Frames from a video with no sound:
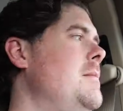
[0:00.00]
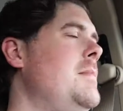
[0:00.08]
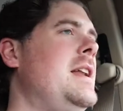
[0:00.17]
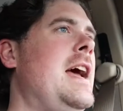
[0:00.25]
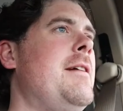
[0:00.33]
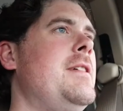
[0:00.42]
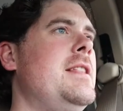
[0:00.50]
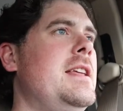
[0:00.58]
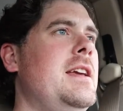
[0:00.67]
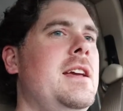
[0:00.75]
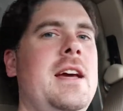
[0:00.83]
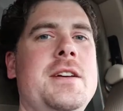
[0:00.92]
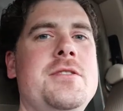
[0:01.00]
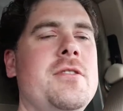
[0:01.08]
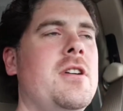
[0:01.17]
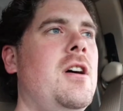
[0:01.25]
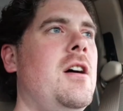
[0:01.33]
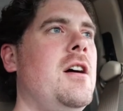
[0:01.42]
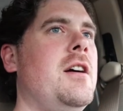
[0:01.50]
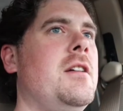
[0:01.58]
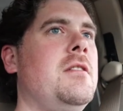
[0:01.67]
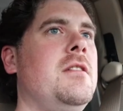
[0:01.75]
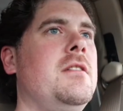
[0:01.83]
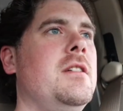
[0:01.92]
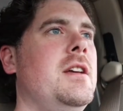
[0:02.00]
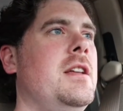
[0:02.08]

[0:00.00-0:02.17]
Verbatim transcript: But having the extra car, it'll